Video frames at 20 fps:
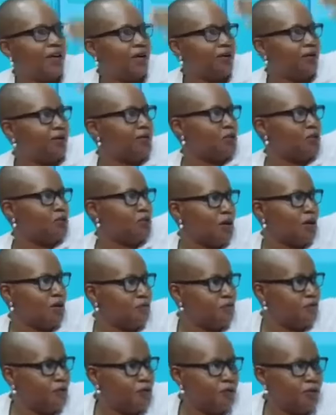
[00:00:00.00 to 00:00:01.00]
fire will not work
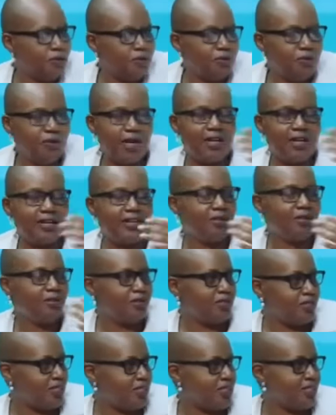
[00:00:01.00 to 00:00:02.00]
for you, you can
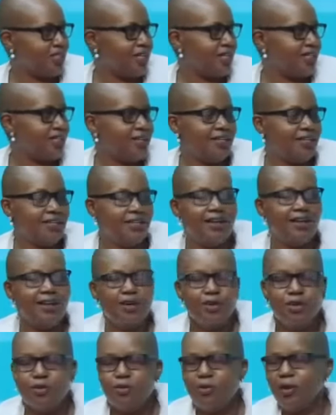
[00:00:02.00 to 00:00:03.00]
negotiate and then
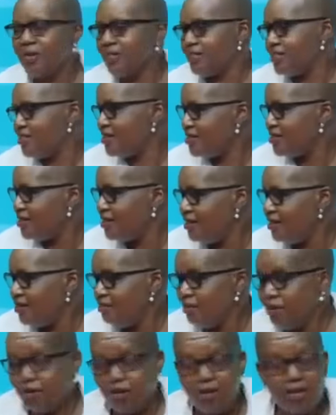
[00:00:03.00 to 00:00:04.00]
you wait.
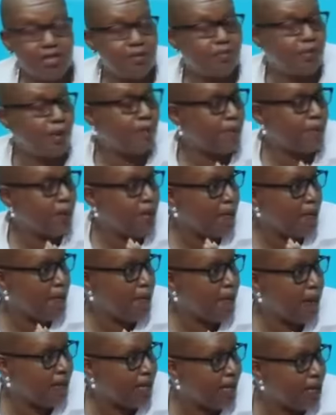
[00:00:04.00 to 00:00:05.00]
Because many
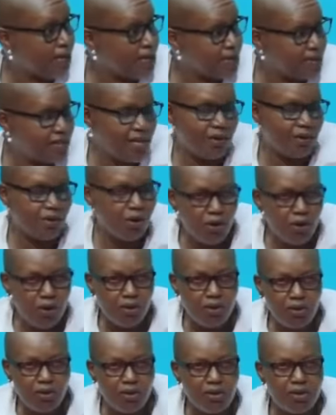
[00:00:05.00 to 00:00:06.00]
people are now saying,
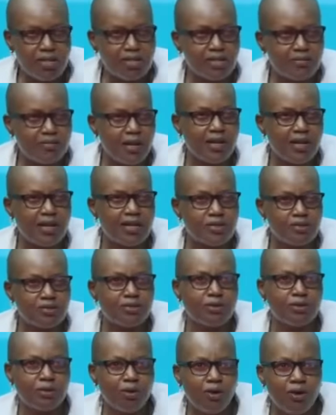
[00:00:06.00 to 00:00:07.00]
this man has
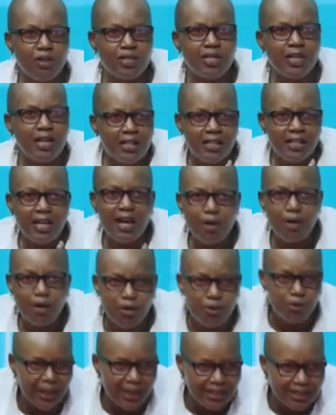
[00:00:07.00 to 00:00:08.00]
grown old. They are
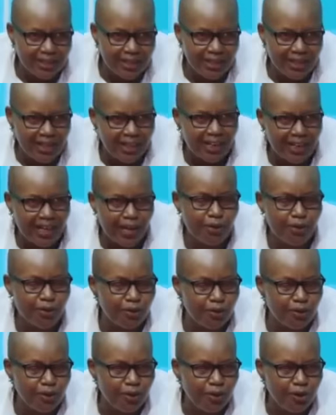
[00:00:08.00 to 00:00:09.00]
all waiting like
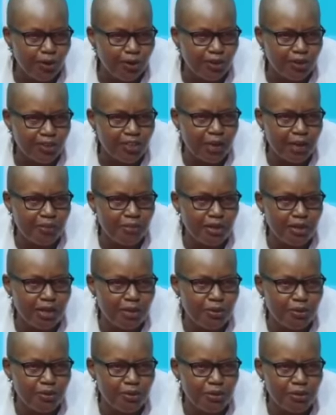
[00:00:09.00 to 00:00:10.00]
how
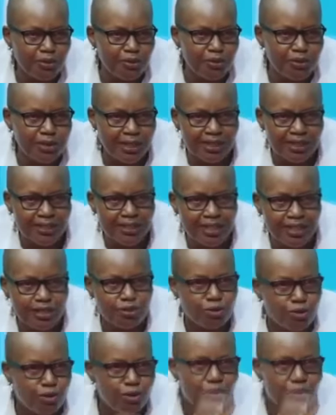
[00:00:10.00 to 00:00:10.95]
somebody would take chance to